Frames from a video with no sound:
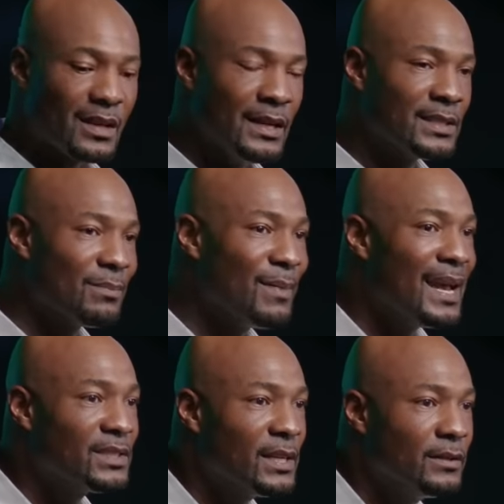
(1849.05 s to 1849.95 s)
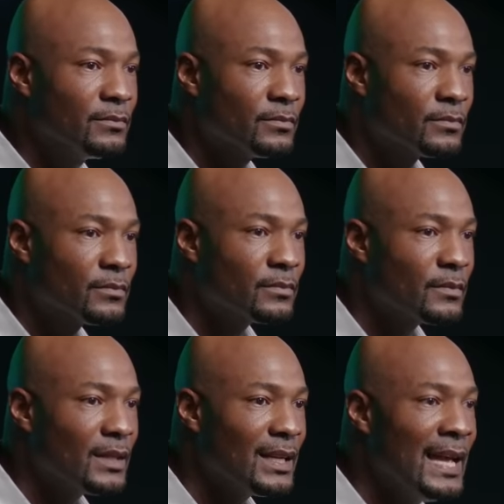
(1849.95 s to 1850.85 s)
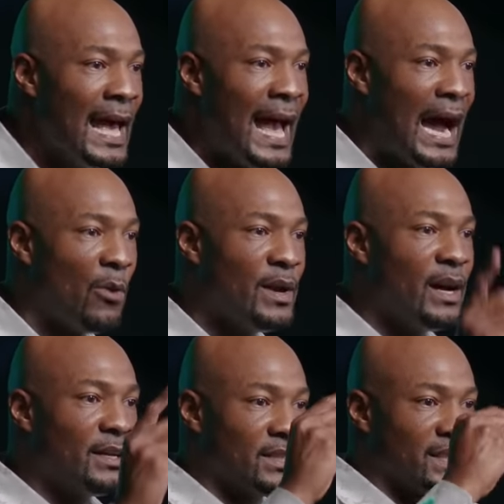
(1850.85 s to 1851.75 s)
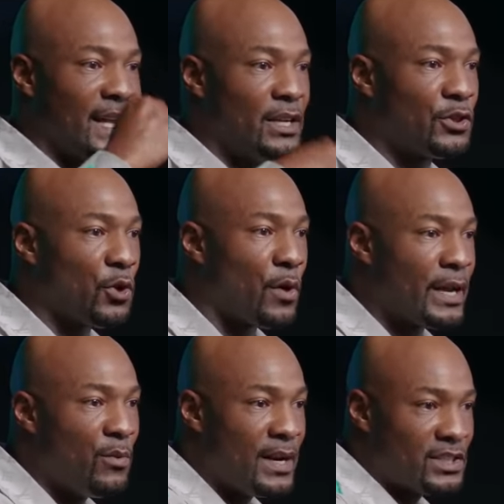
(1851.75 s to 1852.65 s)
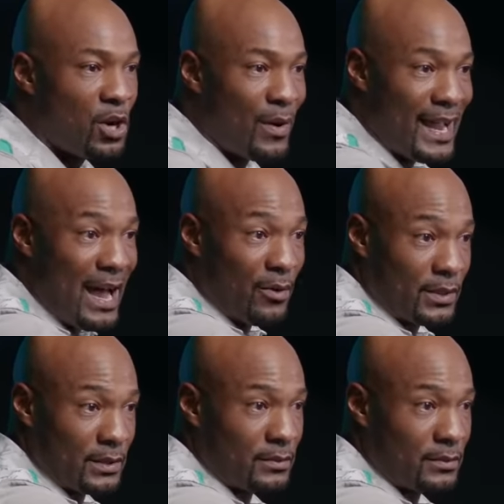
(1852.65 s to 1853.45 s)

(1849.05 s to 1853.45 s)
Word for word: It's amazing how we understand authority when it's going out,